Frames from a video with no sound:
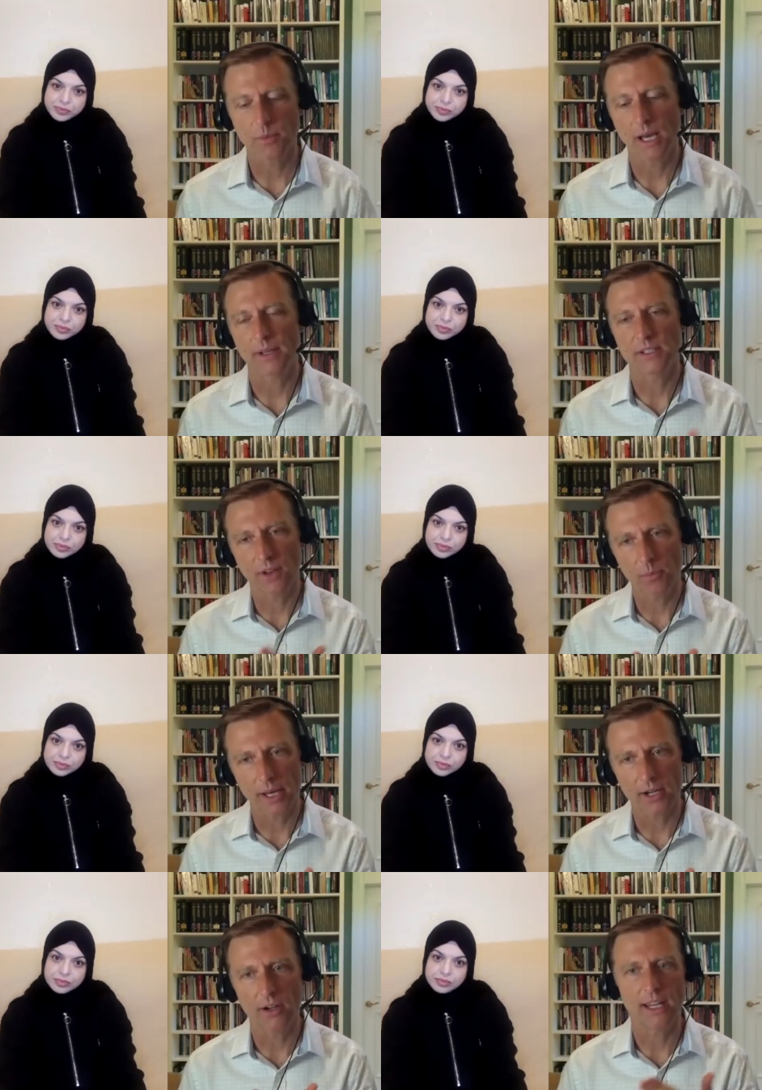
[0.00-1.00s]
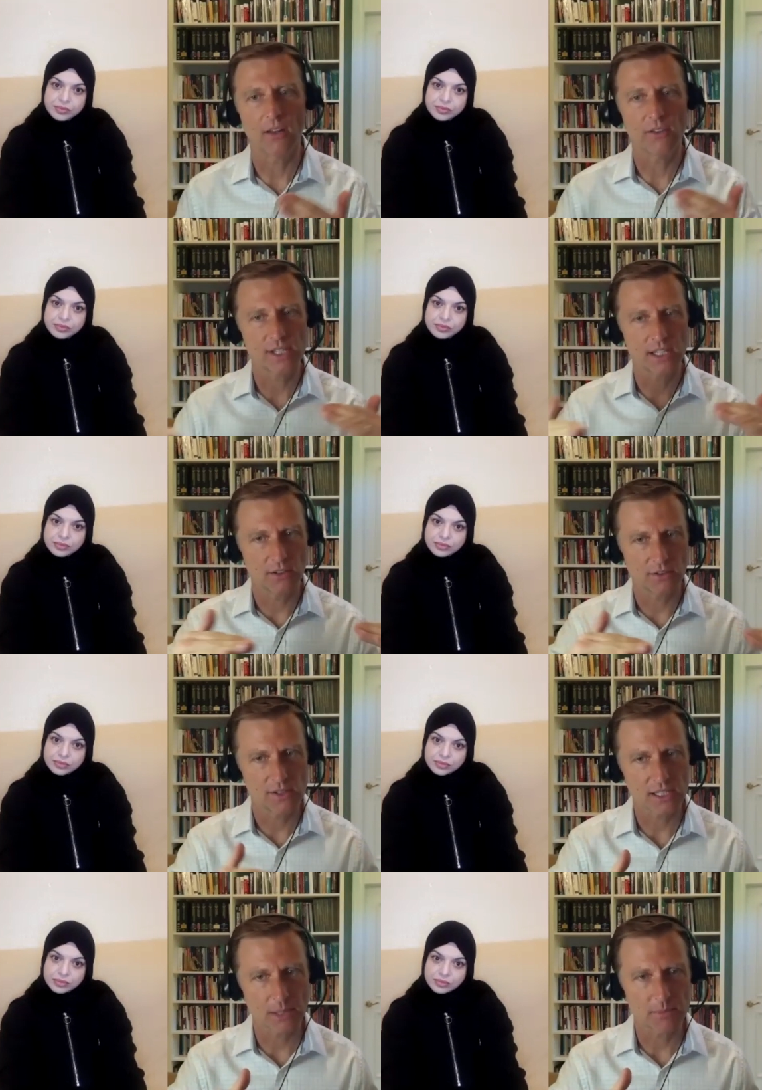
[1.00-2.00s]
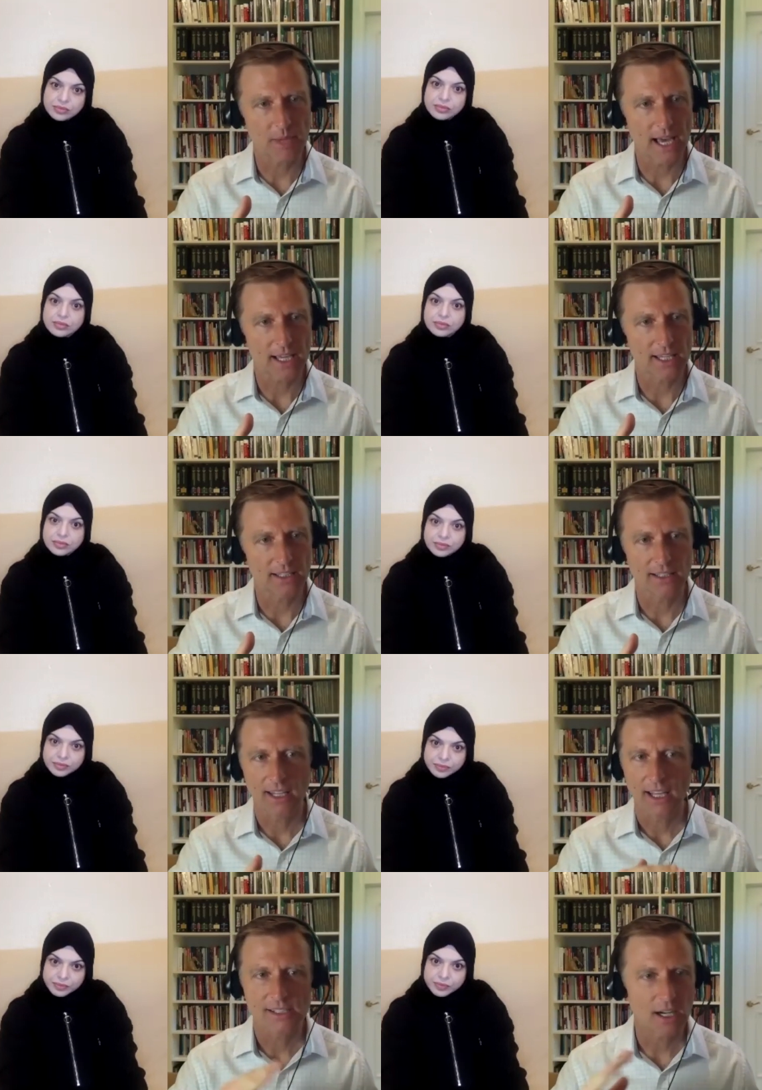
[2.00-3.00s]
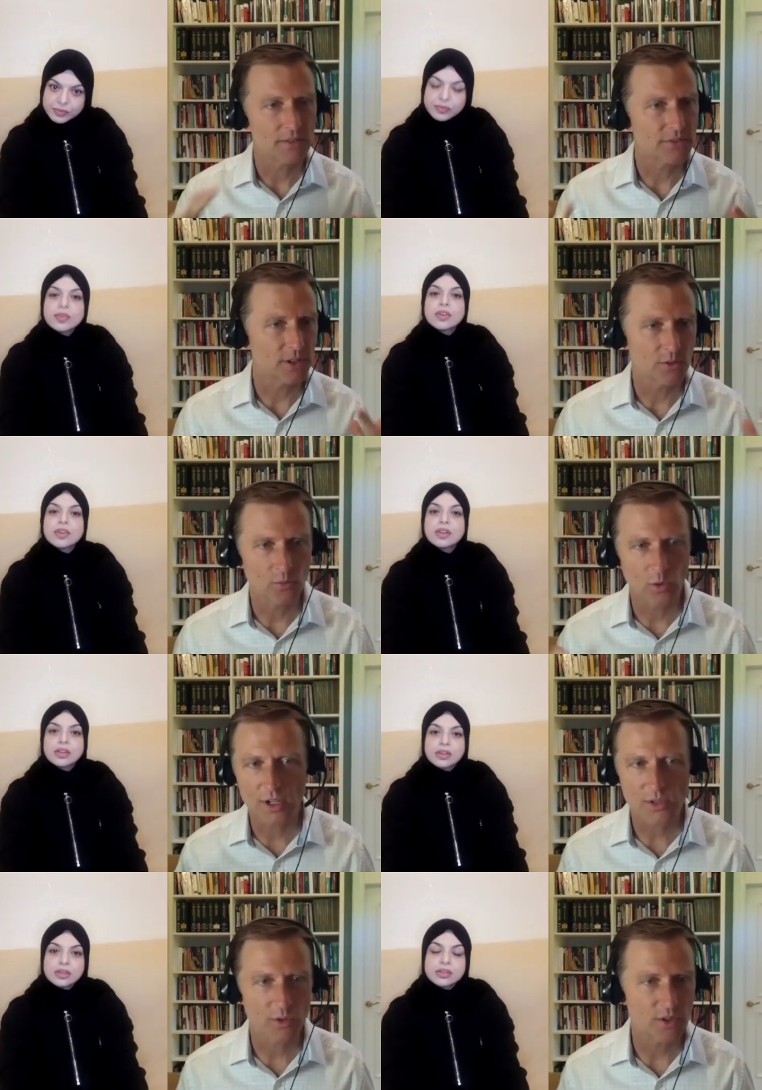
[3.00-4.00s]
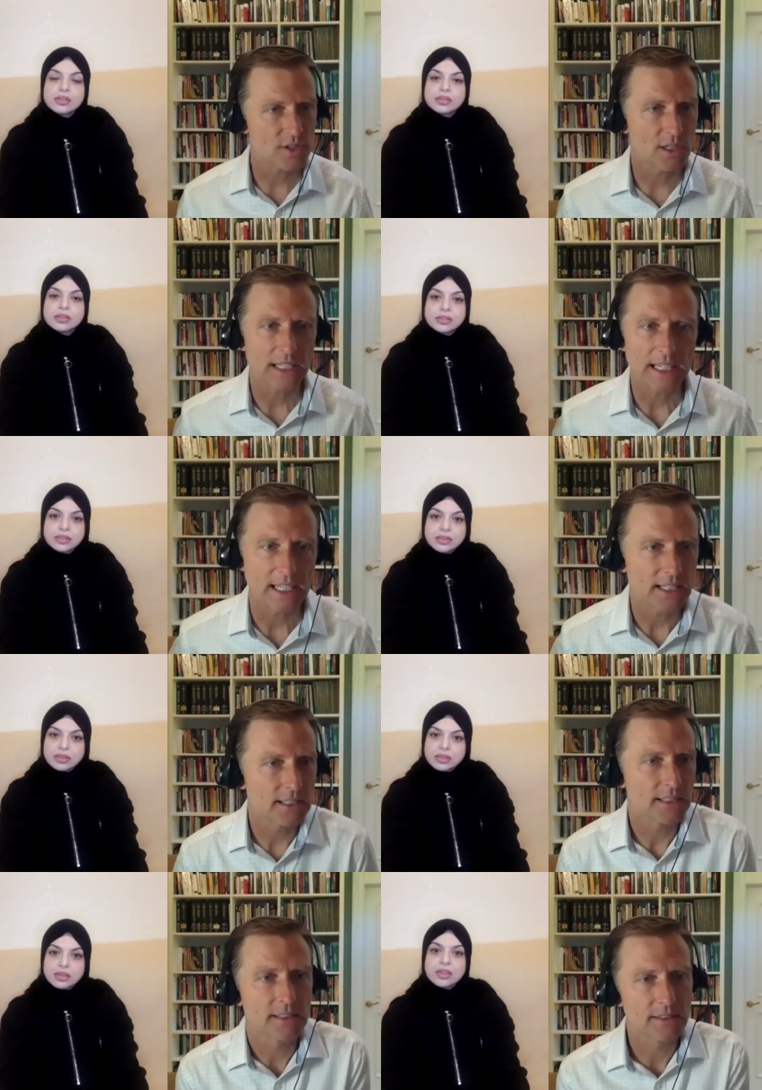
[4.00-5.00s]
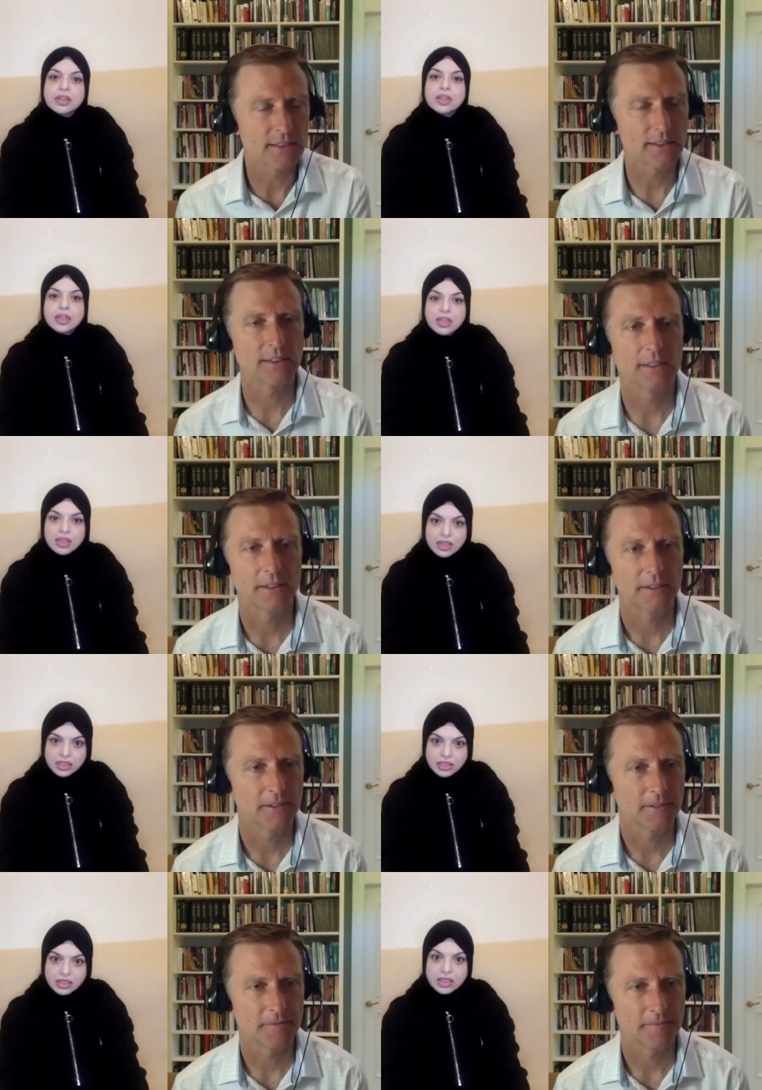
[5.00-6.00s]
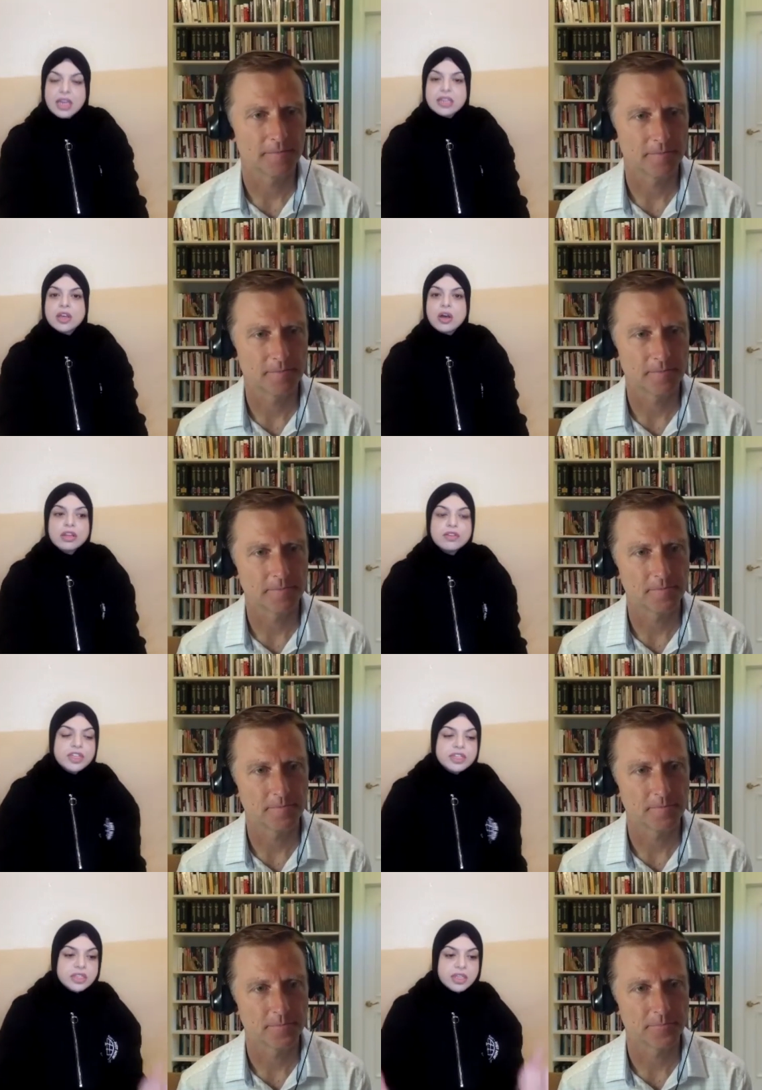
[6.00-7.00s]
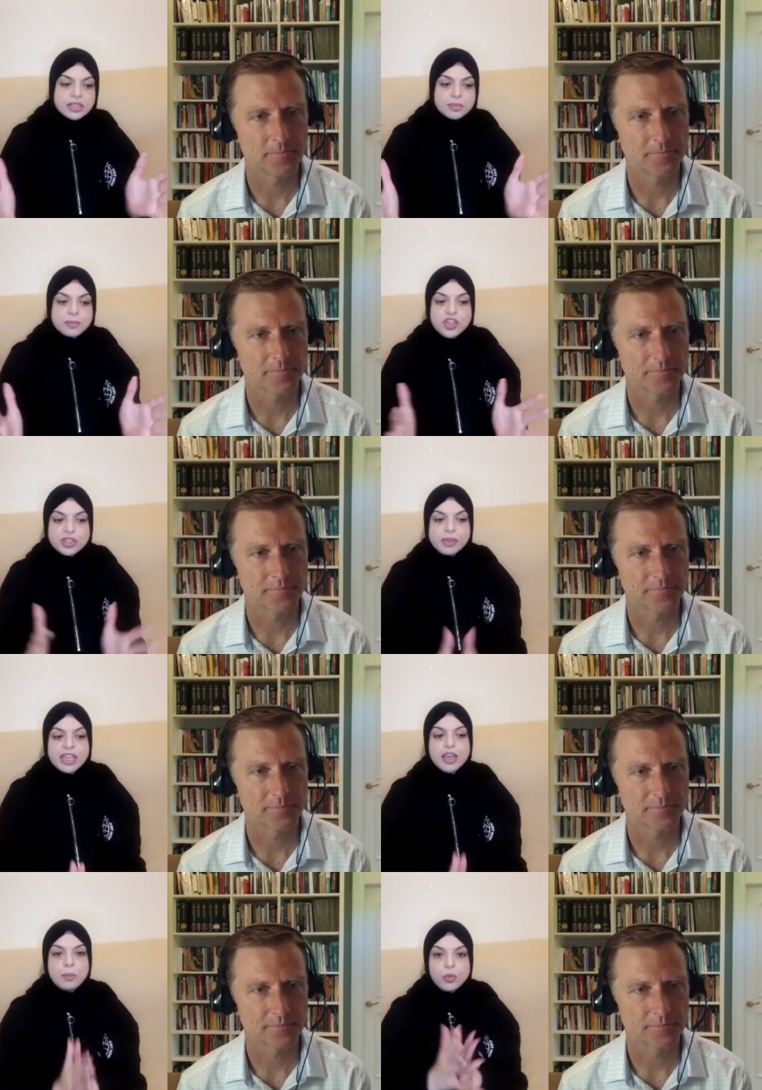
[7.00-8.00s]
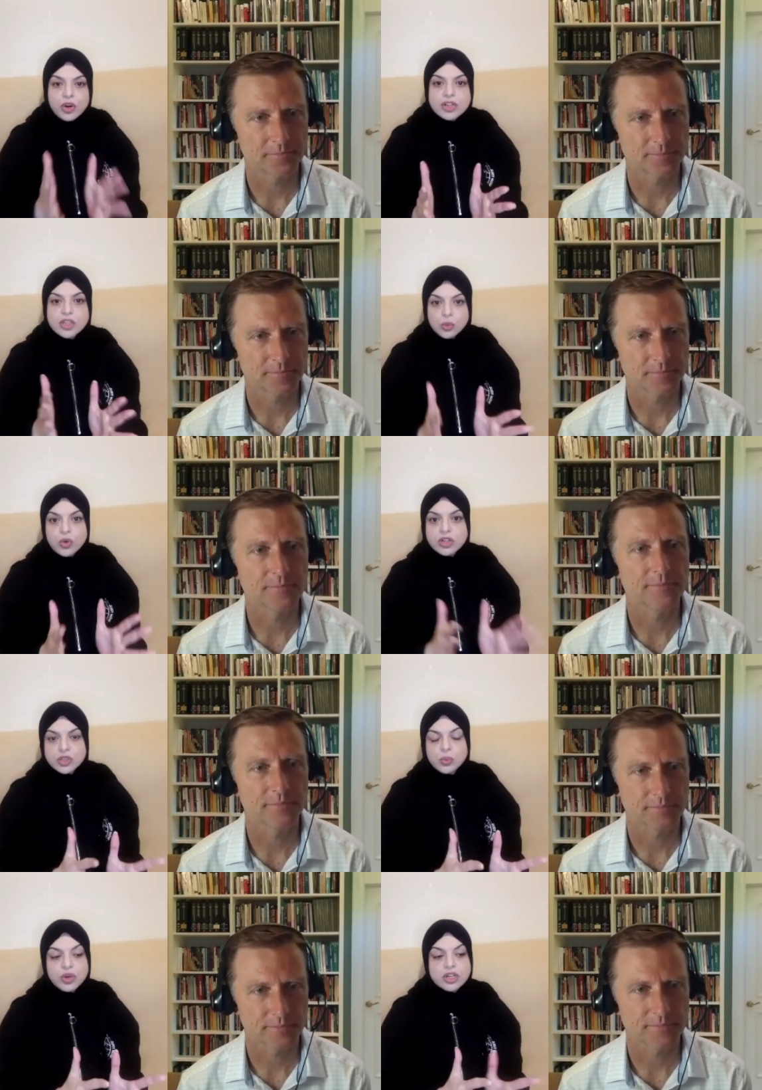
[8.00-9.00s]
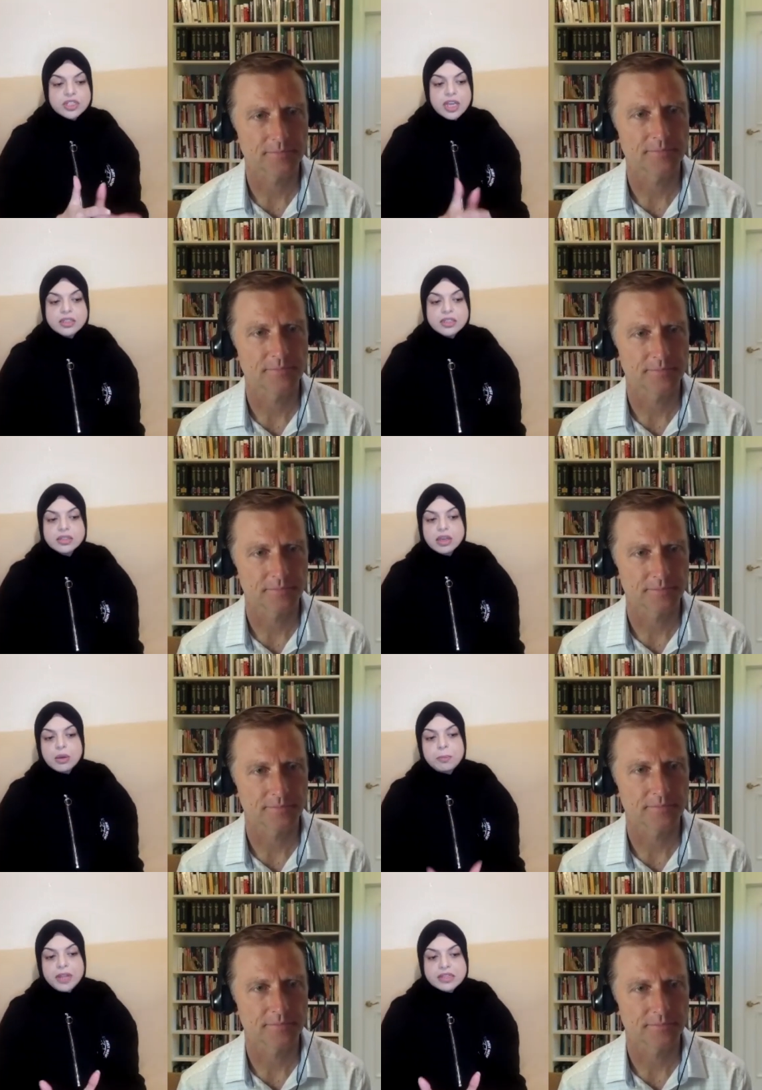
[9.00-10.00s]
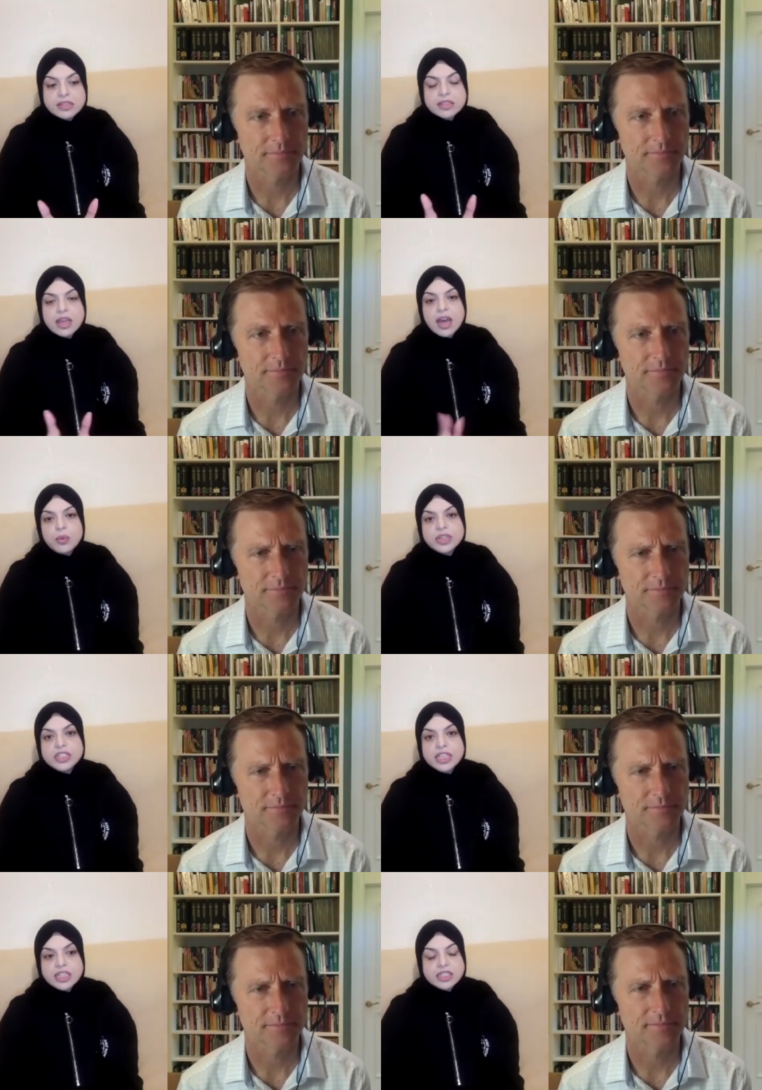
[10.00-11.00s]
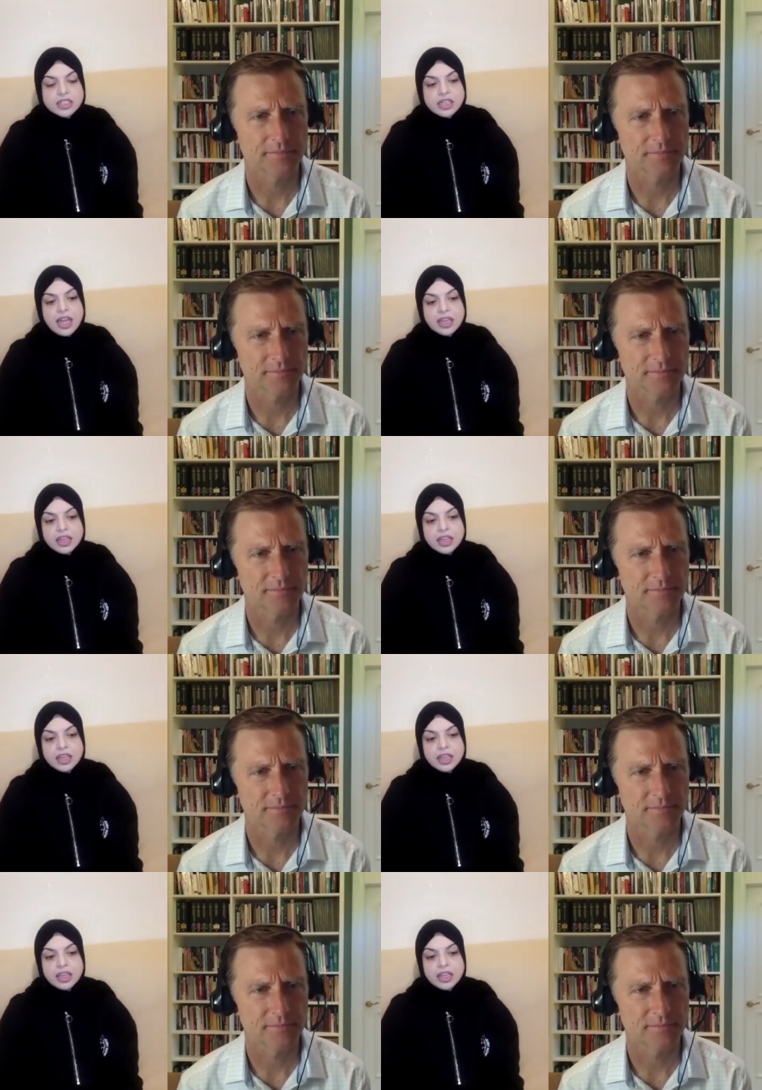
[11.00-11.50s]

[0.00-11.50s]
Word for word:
Speaker 1: bypass, felt better, and then all of a sudden you slipped back and started feeling worse when you started eating.
Speaker 2: Yes, all of these things just became worse and worse and worse. And plus, I would get like,